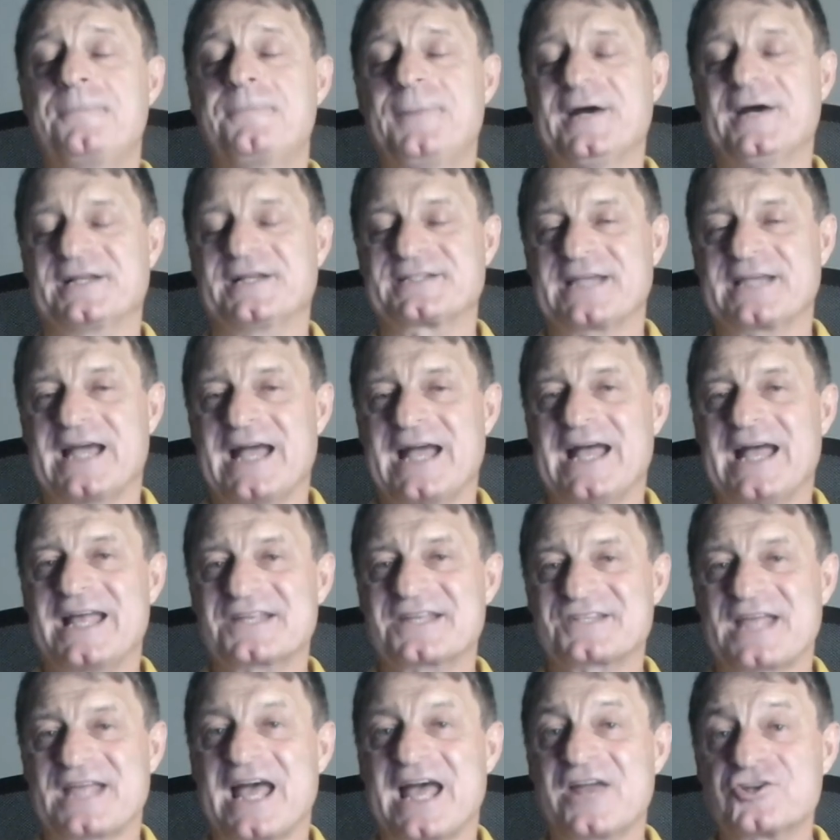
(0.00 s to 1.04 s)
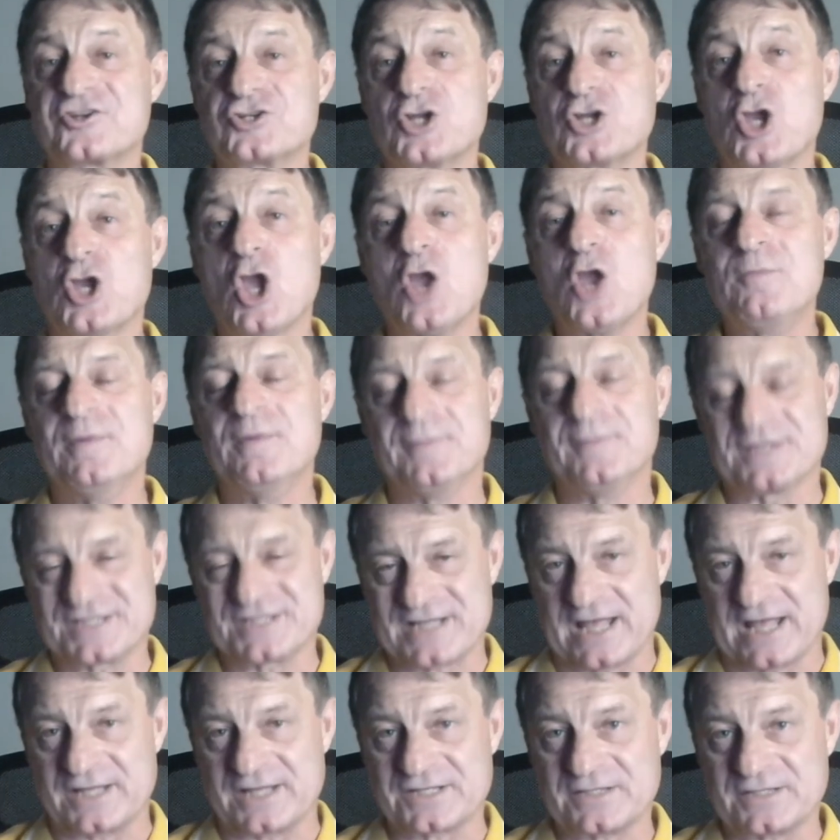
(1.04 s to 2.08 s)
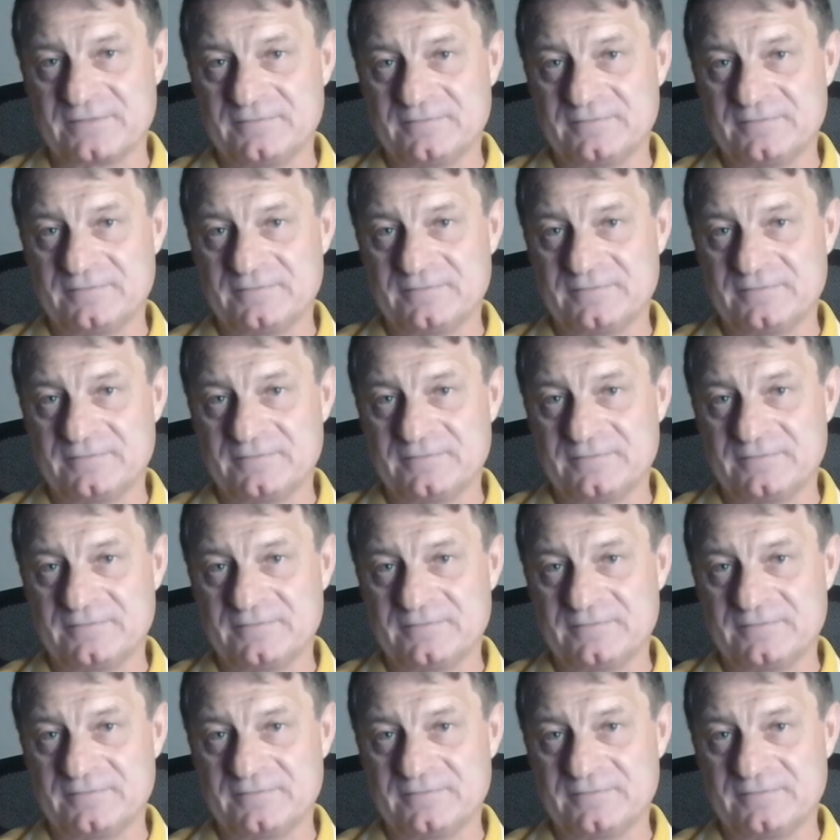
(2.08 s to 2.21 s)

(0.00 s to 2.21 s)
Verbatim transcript: But as Andrew Huberman says,